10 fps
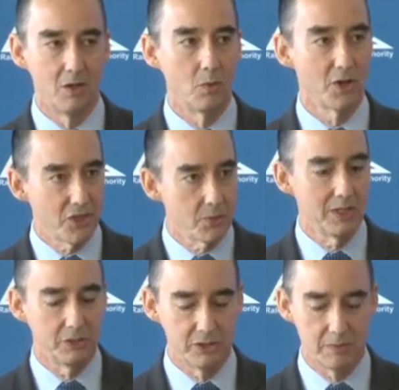We're
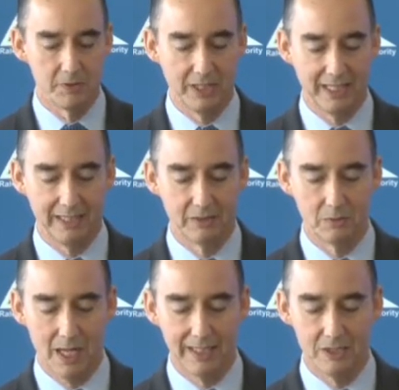thrilled to bring
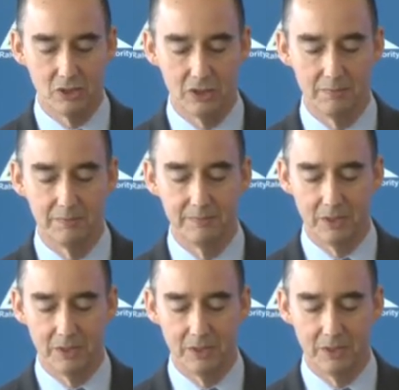Raleigh-Durham,